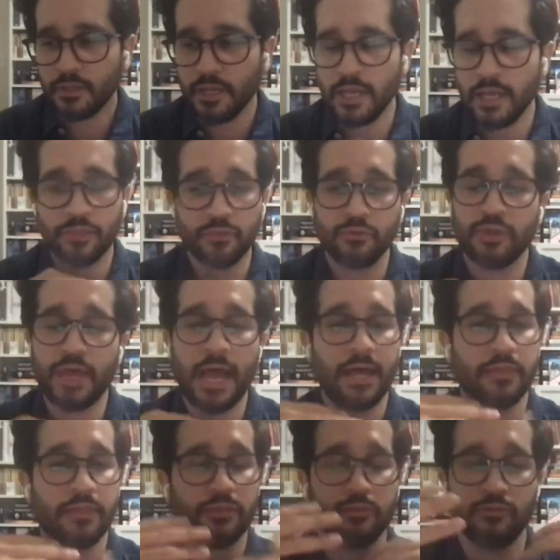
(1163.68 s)

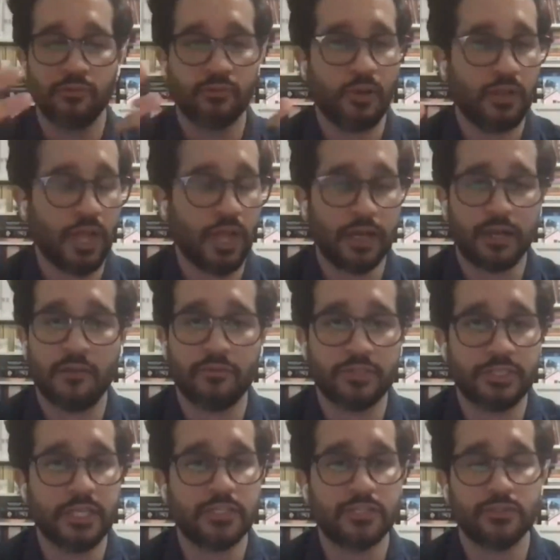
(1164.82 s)
through a lot of
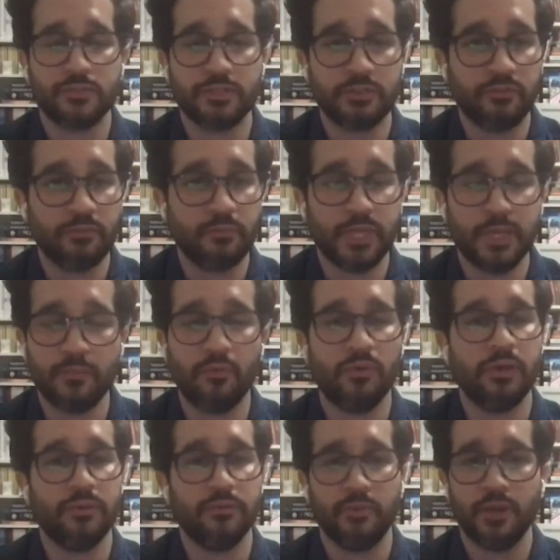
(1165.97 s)
conversations with different
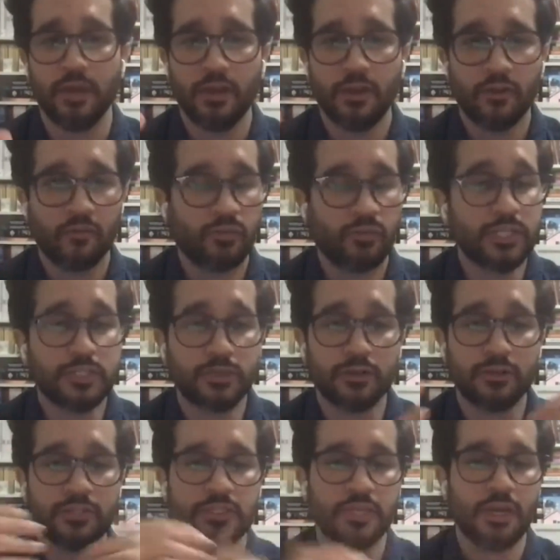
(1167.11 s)
people and
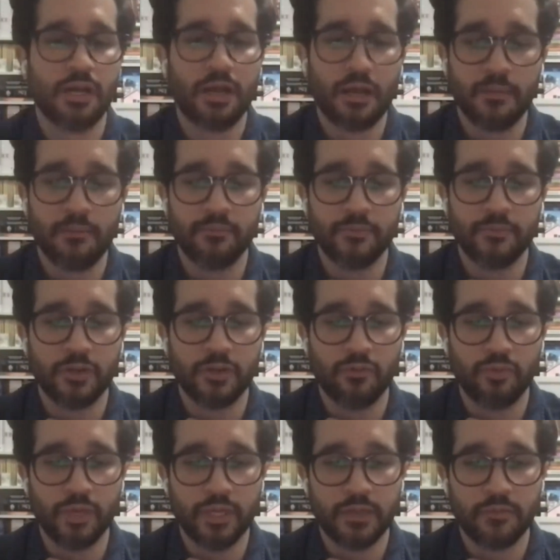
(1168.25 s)
research,
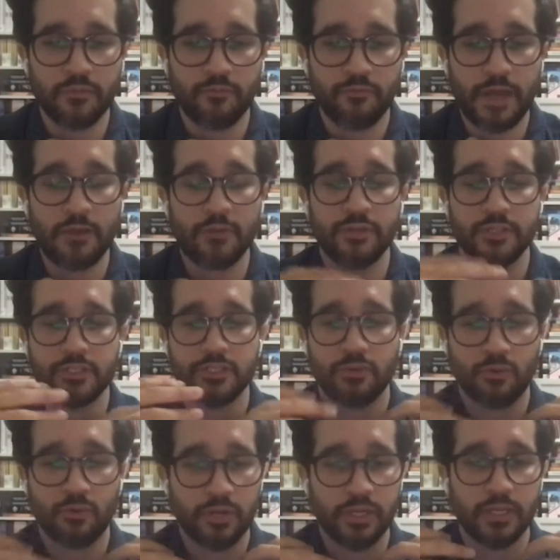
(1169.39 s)
we found this
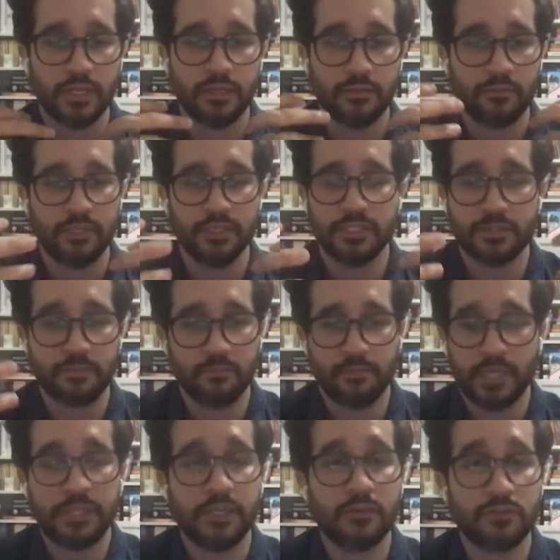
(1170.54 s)
story, this
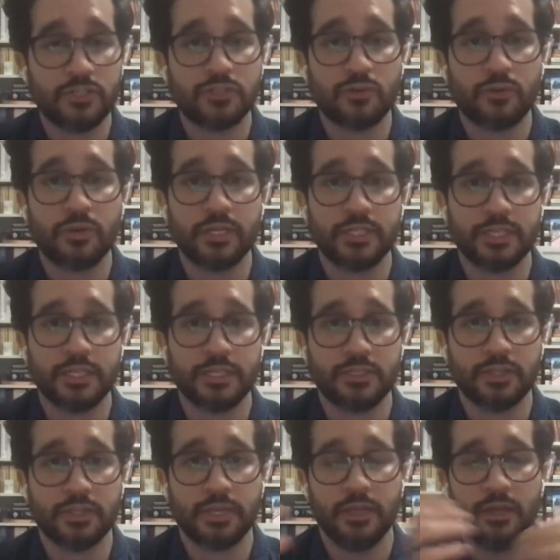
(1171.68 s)
Mateo story,
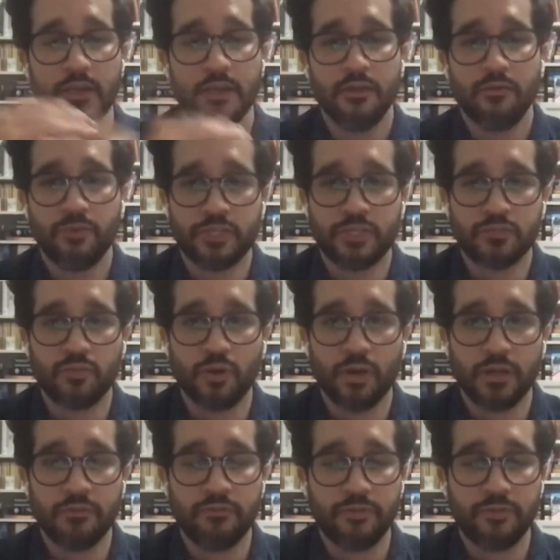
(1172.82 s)
essentially, which is one
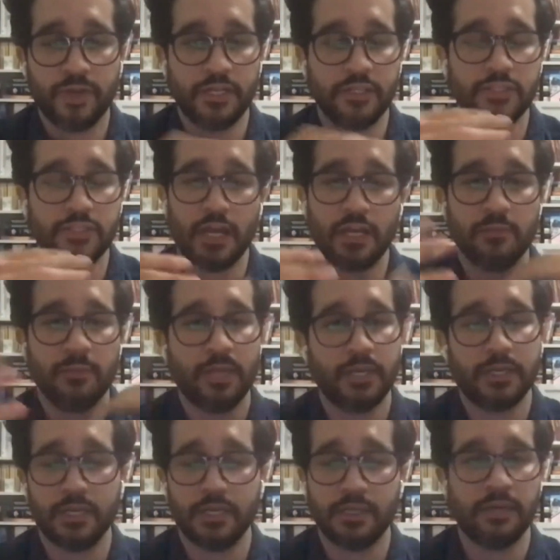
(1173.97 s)
of an
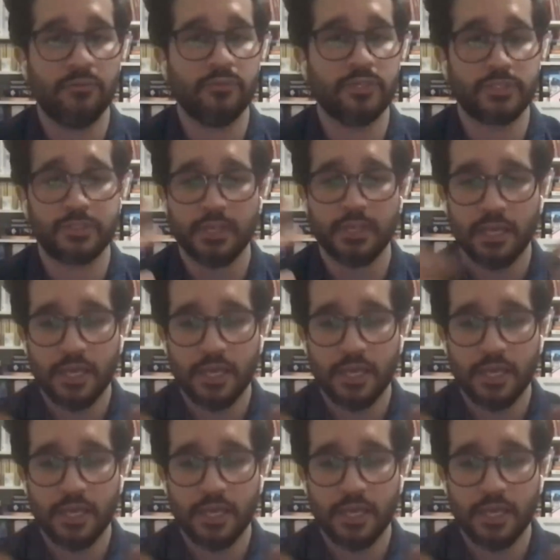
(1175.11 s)
undocumented kid that was